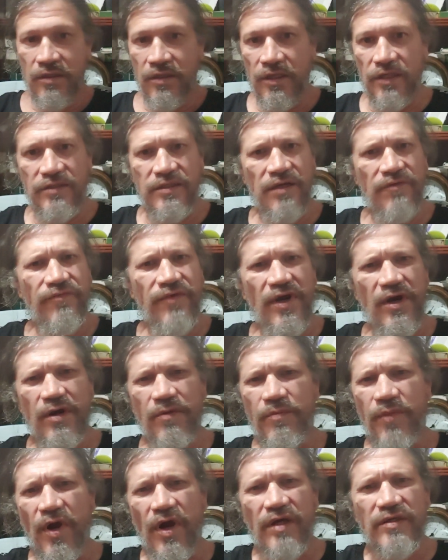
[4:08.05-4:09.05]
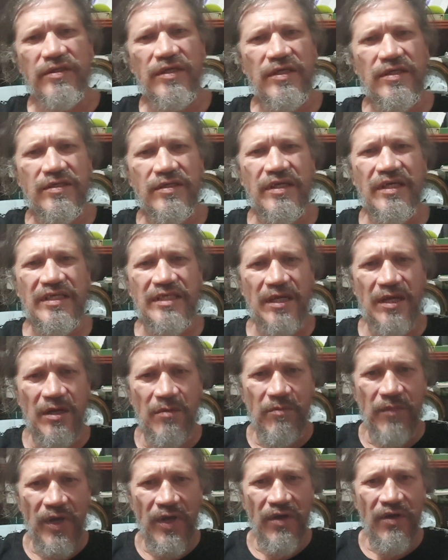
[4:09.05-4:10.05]
It's a very process. Because
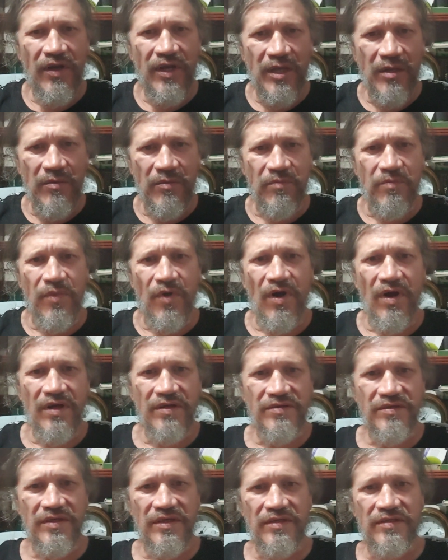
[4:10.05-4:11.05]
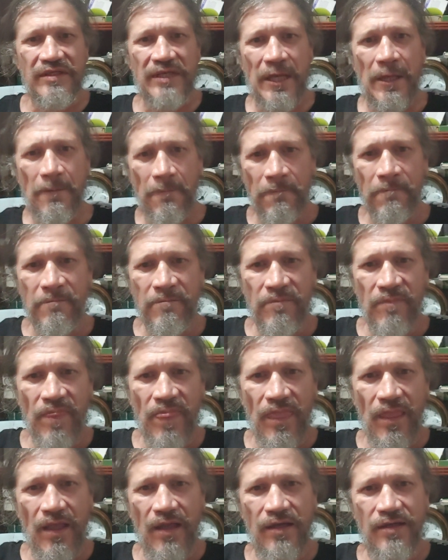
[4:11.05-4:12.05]
American process
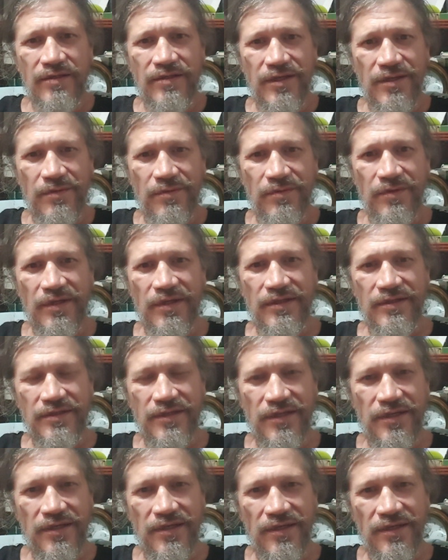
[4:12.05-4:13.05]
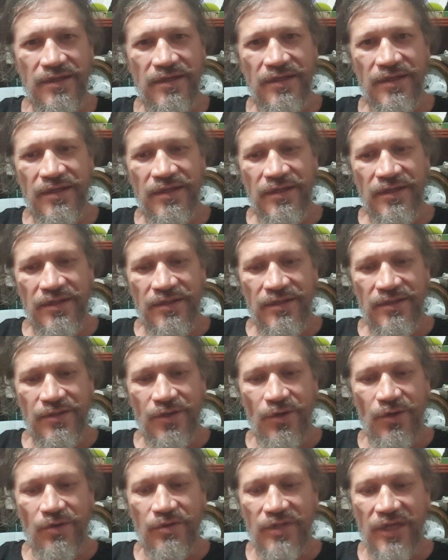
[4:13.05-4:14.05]
is the
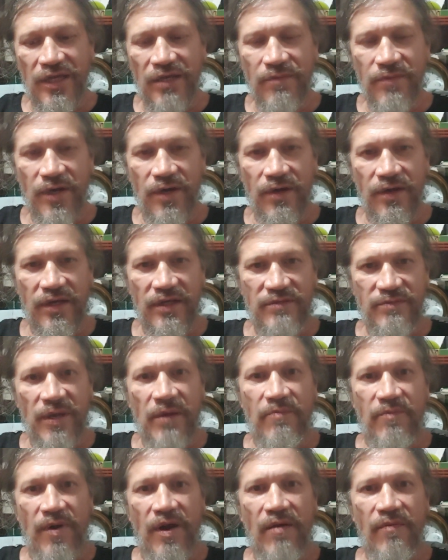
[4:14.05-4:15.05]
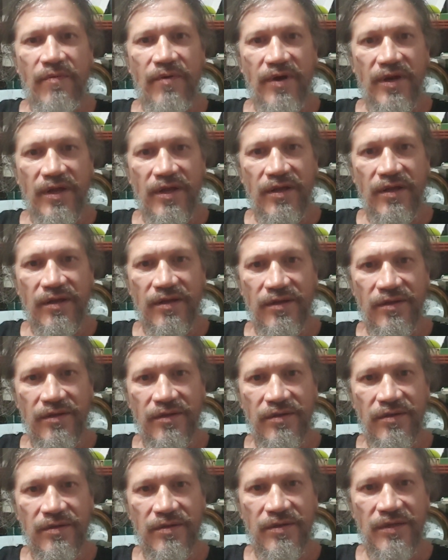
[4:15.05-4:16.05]
whole thing. American, it's my property.
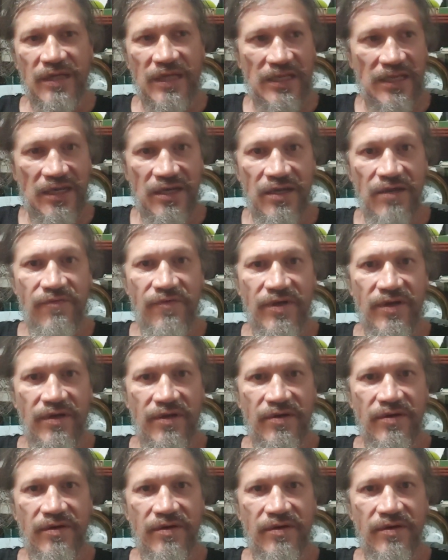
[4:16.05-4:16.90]
Yeah, I love it.